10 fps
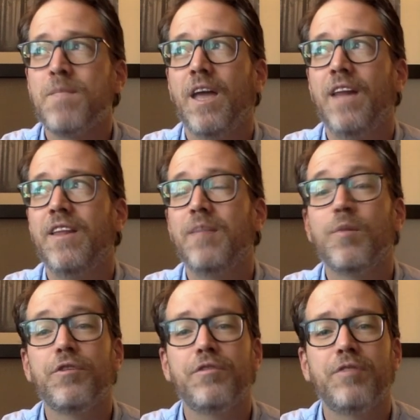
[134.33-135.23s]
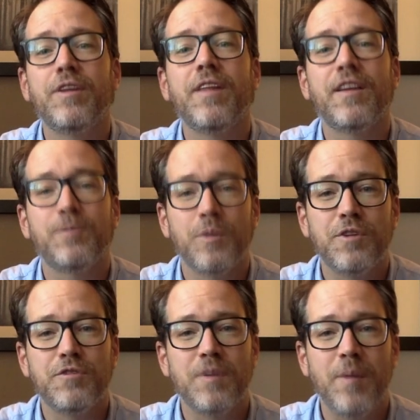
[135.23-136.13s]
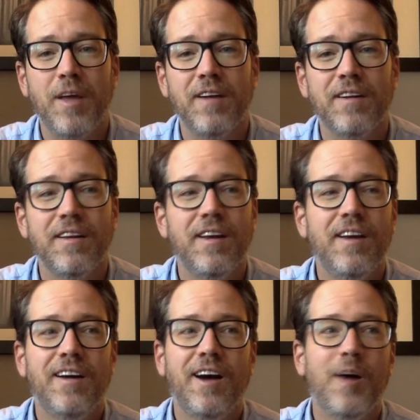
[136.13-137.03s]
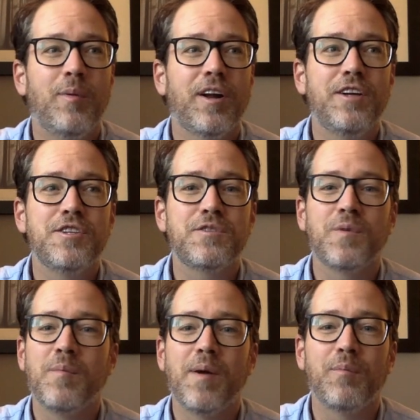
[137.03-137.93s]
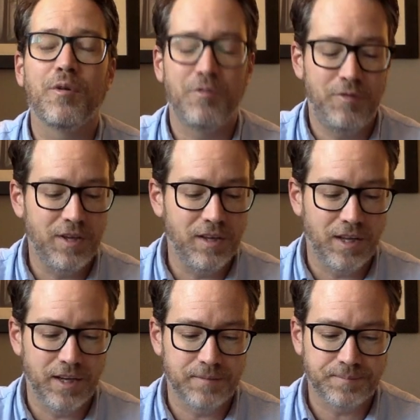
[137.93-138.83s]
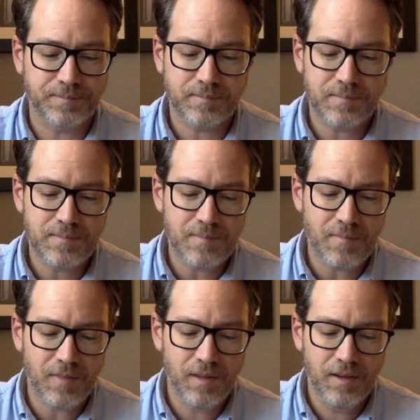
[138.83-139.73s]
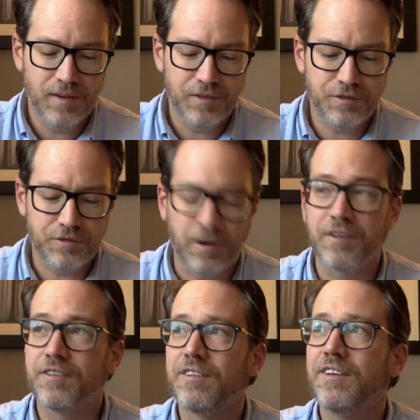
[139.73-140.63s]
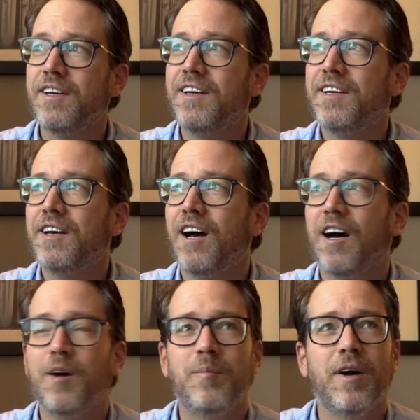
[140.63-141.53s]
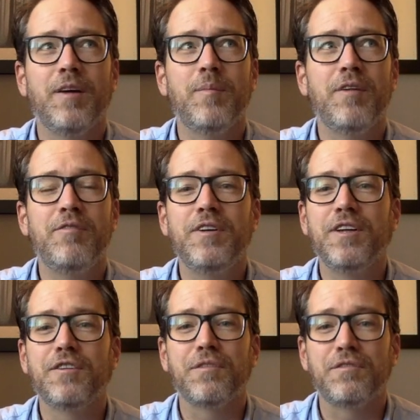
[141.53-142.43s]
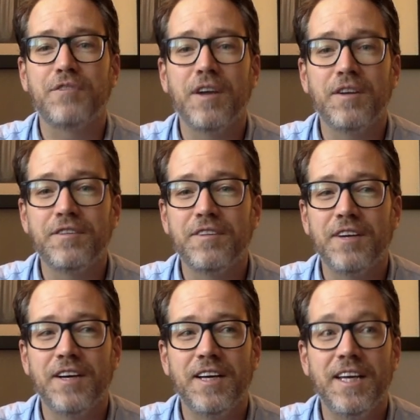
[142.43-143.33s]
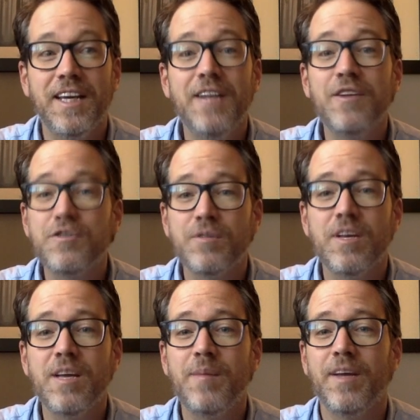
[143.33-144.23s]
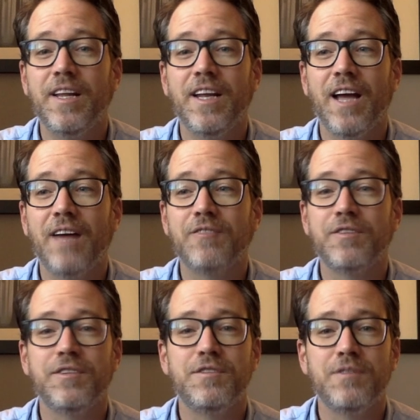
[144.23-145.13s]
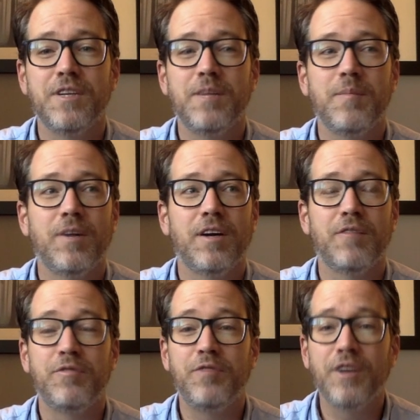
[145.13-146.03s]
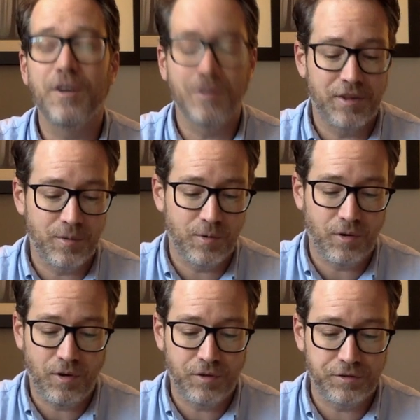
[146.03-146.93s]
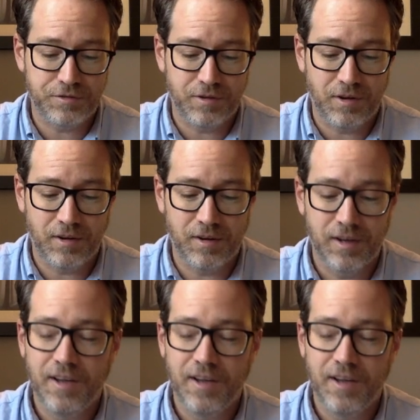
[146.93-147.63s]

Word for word: And then mercifully, that's when the dream ended. Uh, but I just remember feeling stress. Uh, my, my feelings of stress uh, in the dream and then after the dream, uh, fear, they were all strong.